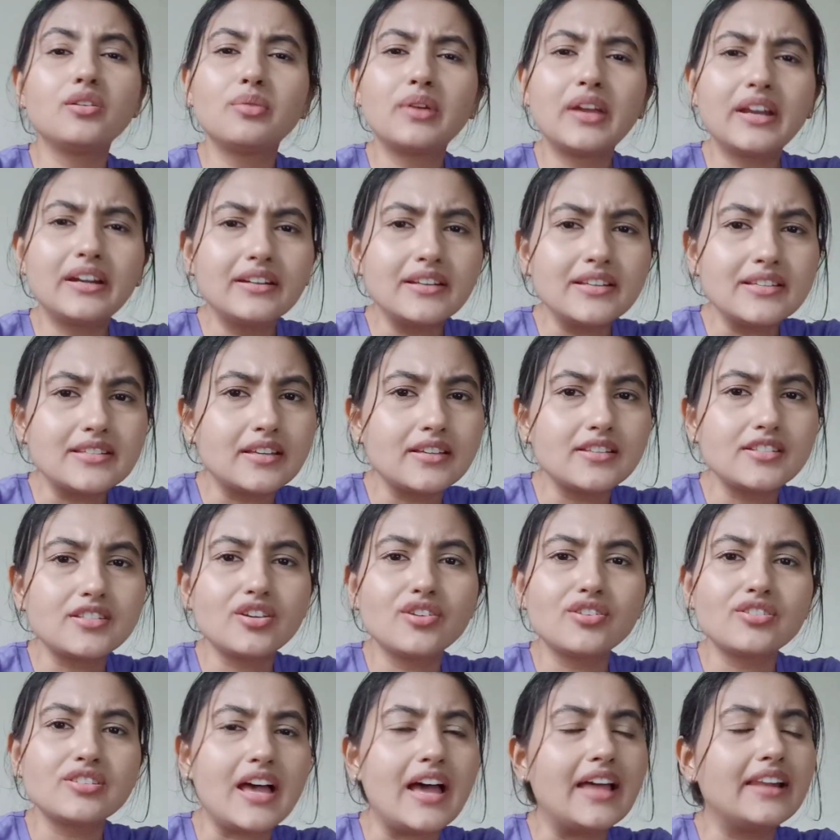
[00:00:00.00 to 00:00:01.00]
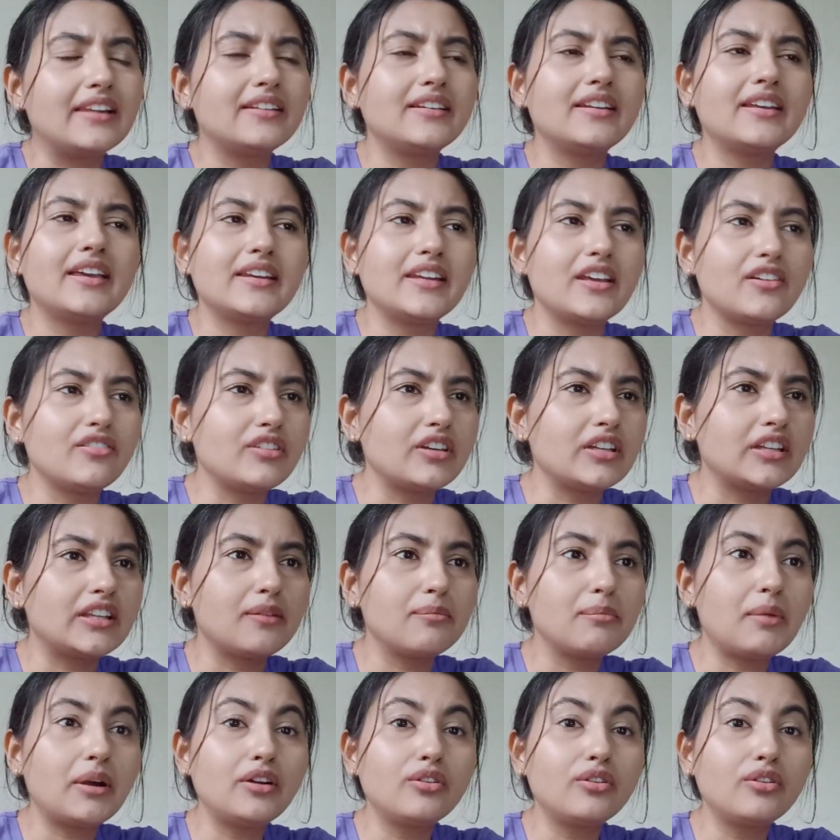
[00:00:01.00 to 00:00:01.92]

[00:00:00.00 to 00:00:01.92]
you can discuss your salary and everything.